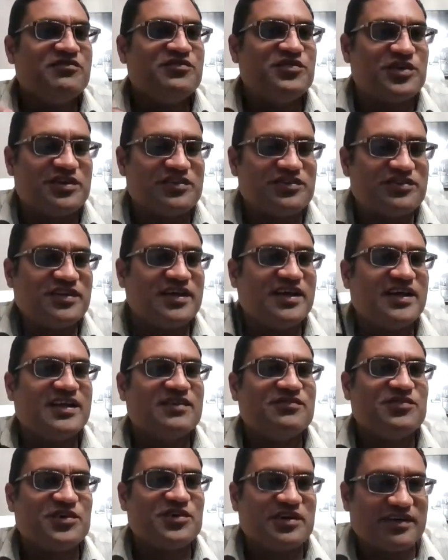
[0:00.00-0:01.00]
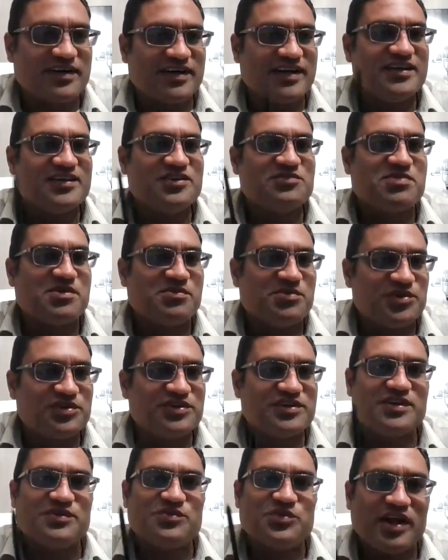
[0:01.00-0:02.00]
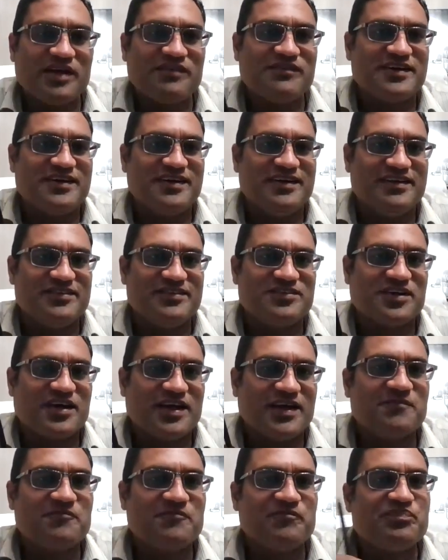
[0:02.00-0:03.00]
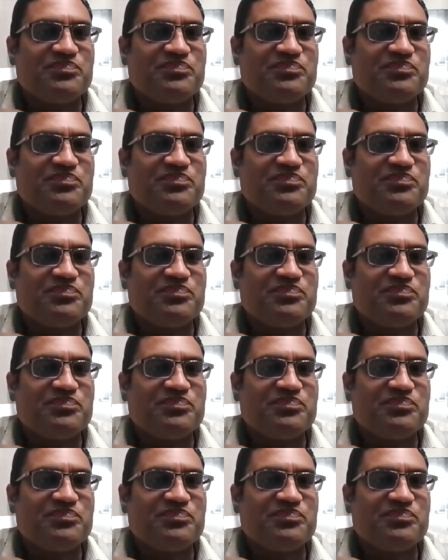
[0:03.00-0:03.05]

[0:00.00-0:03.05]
for a sale, for raise, promotion, whatever it is, okay?